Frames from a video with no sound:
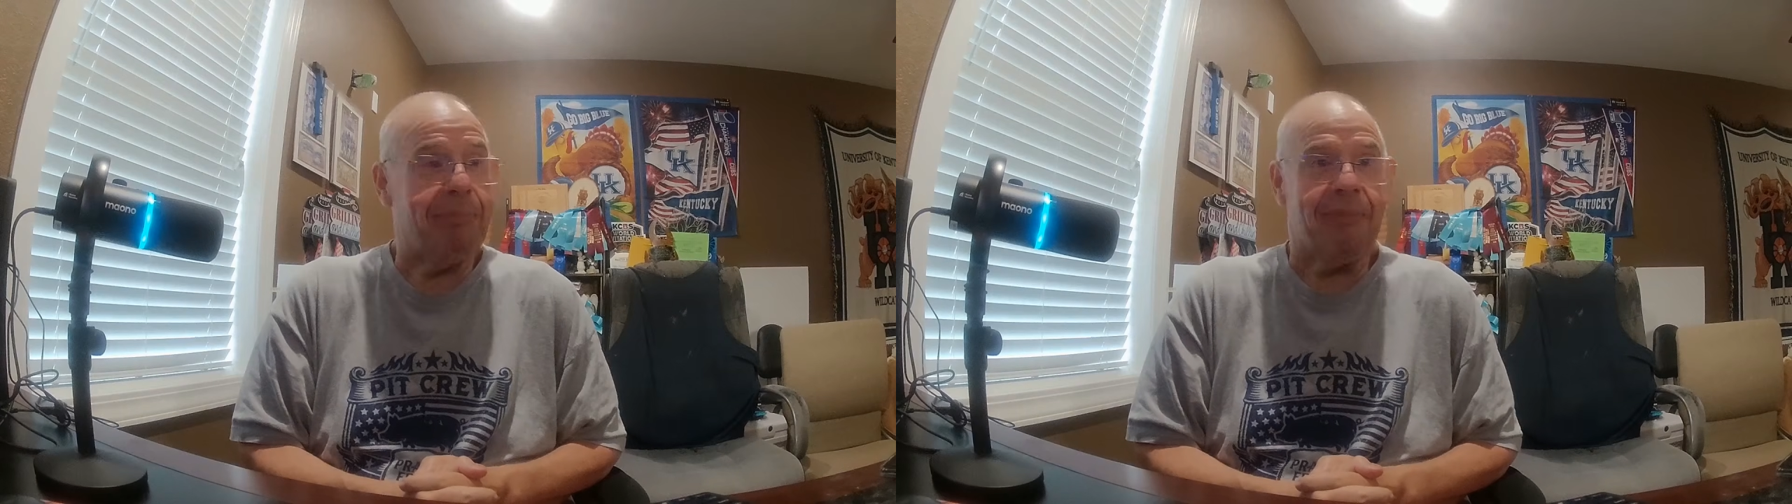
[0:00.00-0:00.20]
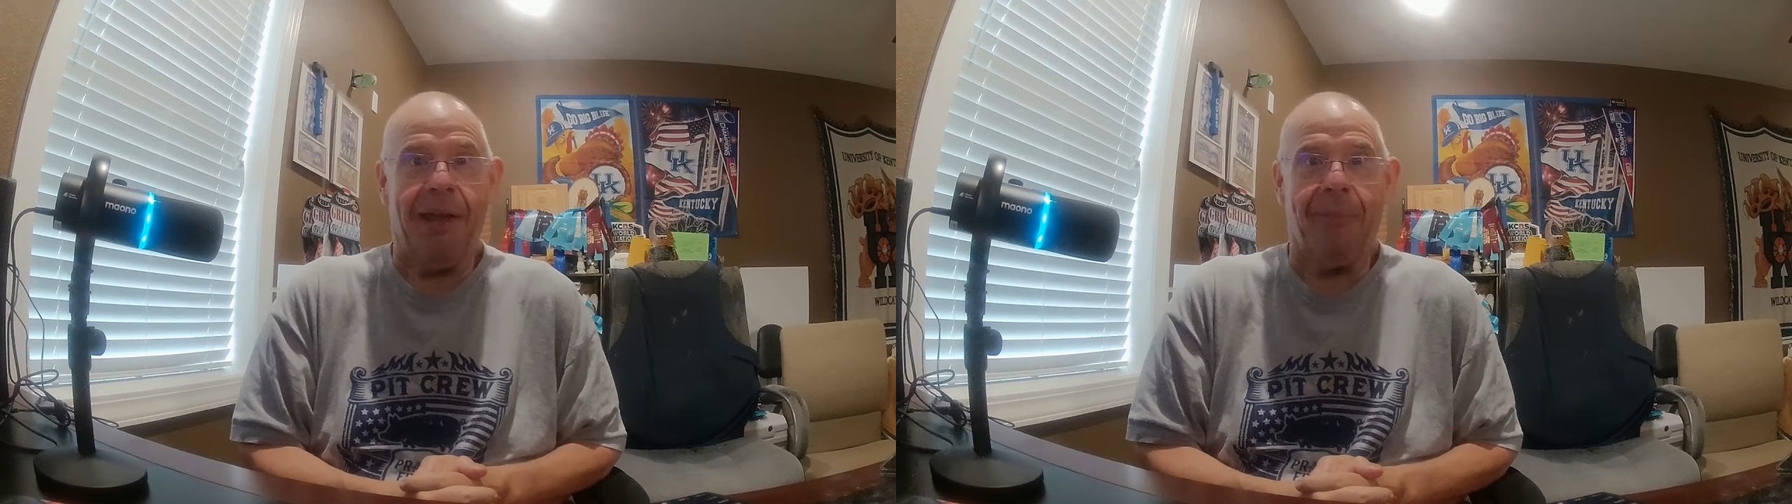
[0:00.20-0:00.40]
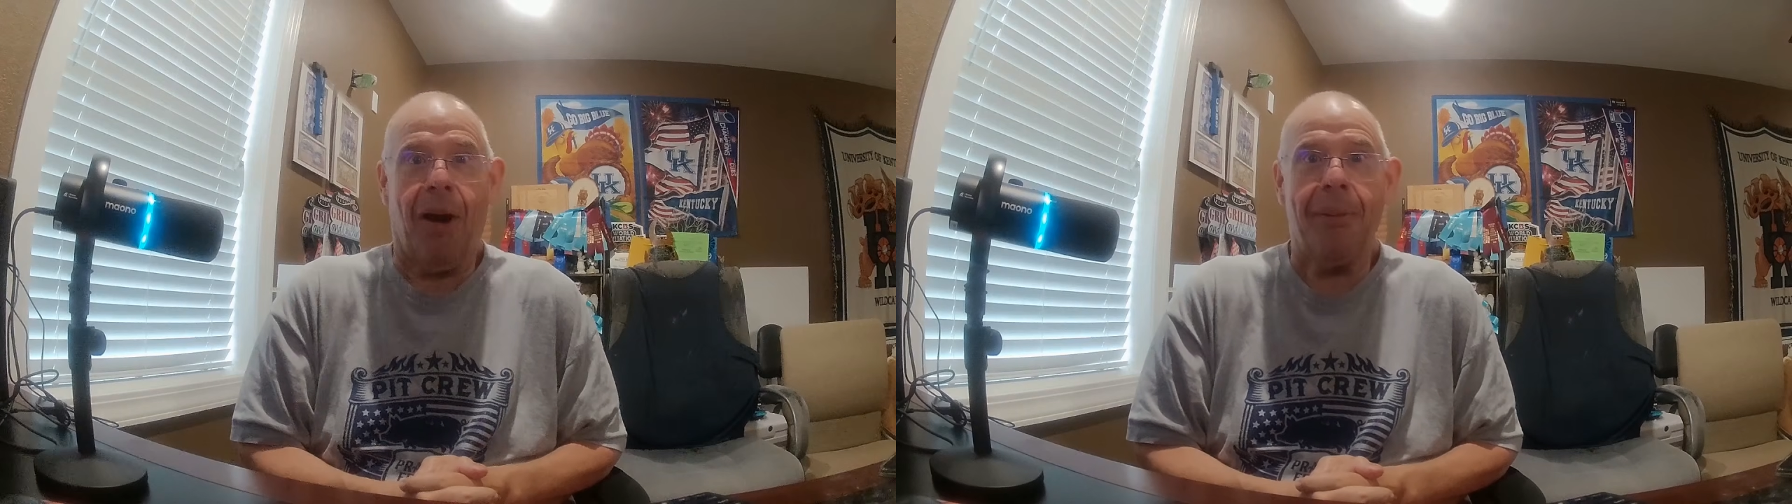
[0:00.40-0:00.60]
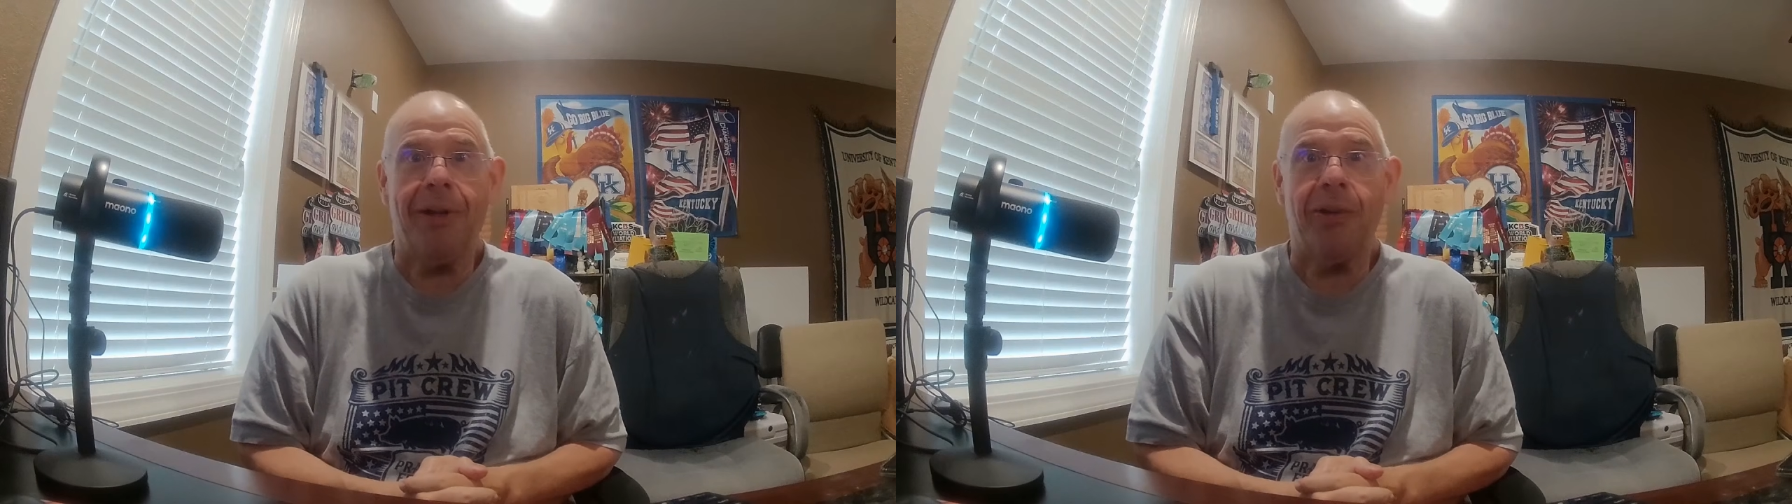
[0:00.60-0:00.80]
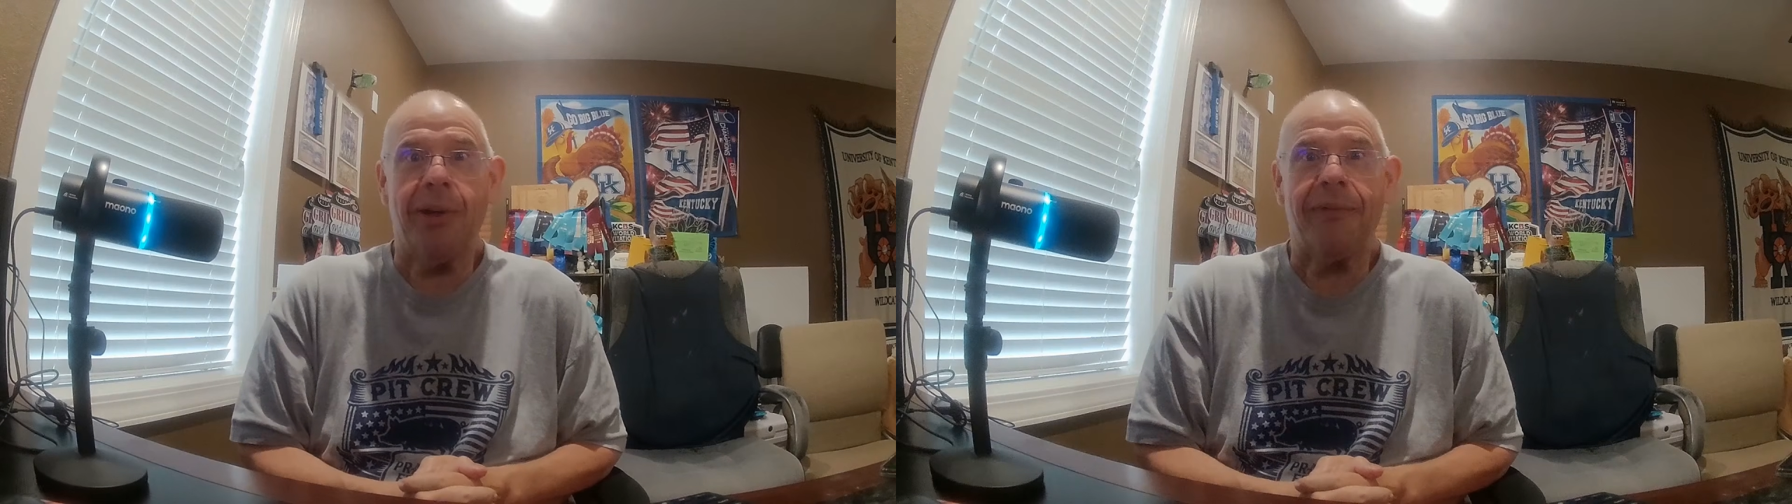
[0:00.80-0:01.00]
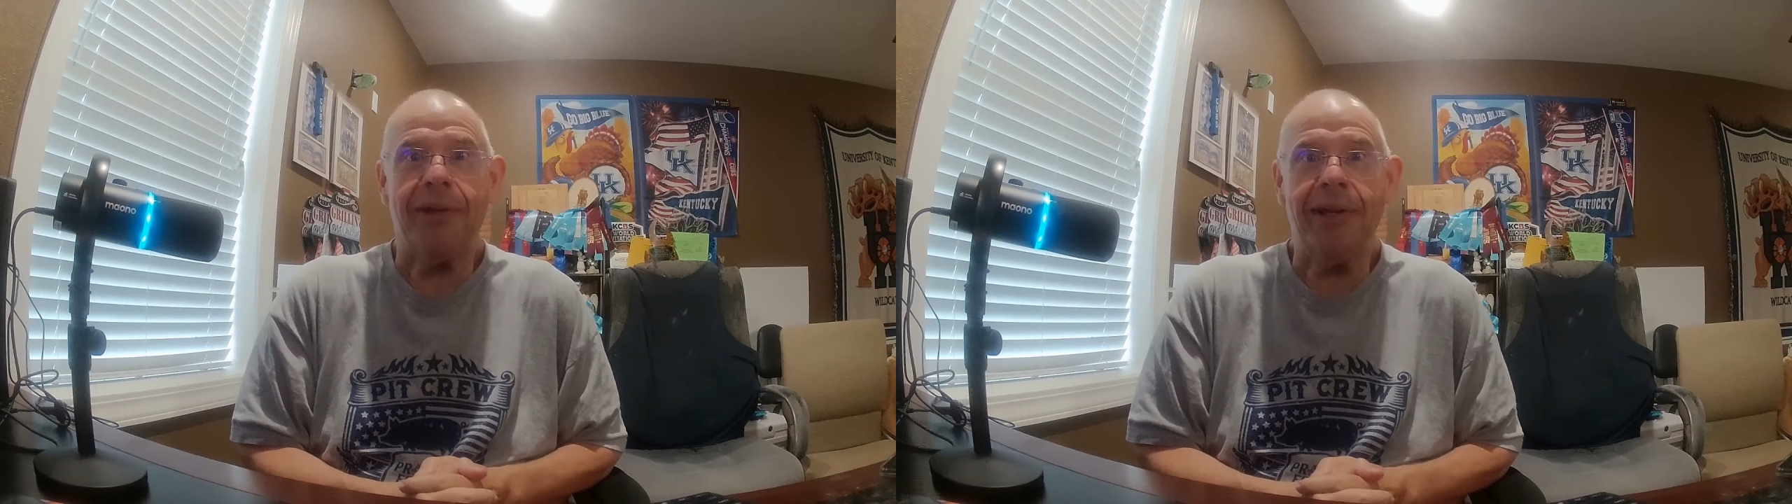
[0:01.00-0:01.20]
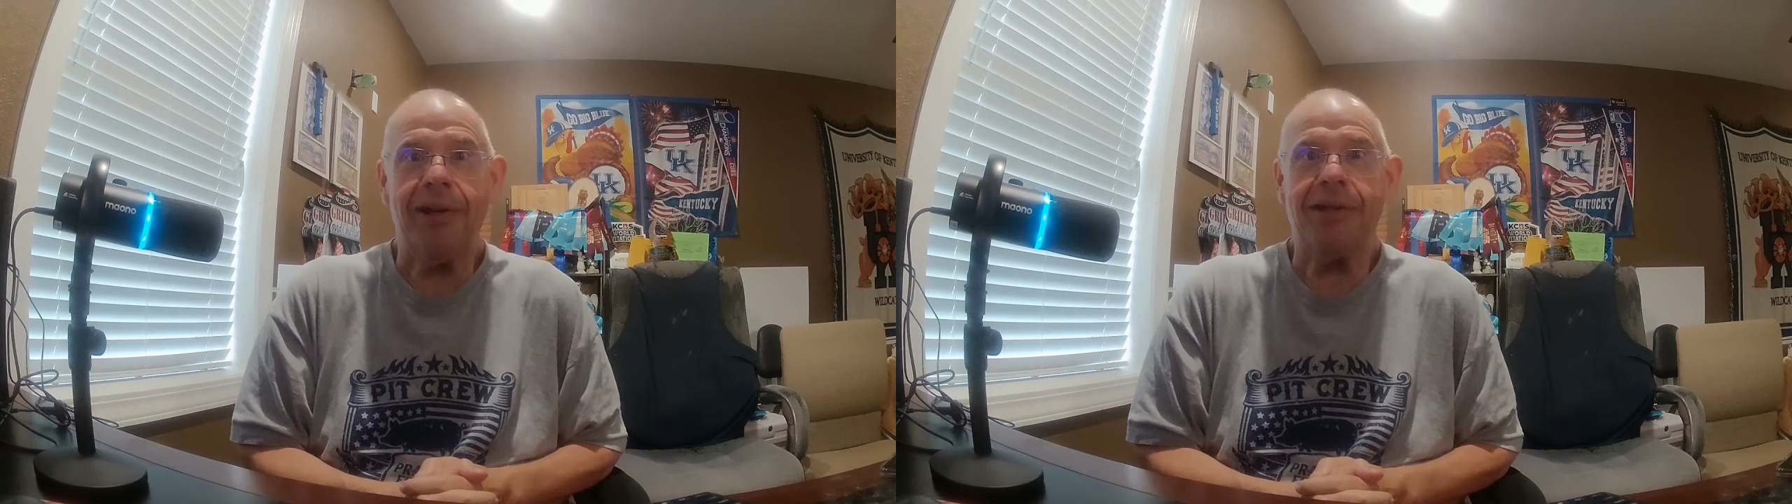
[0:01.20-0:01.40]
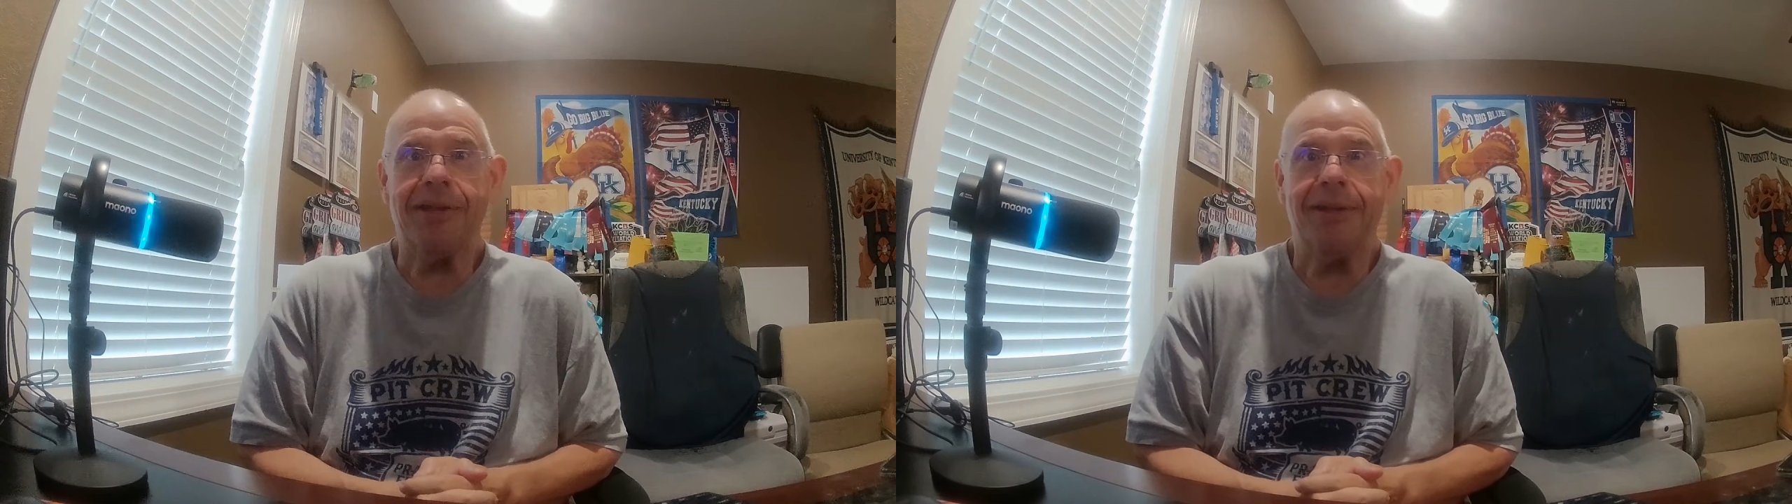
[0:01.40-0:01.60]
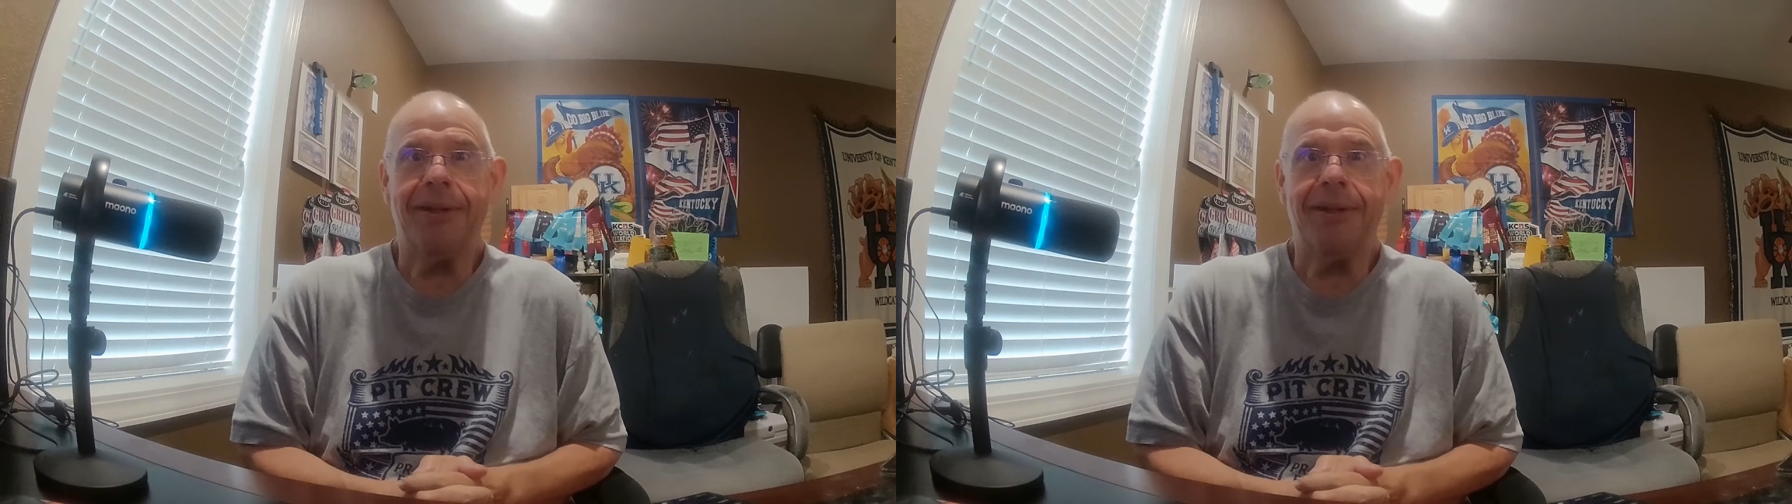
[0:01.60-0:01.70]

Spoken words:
They've probably been doing it for years.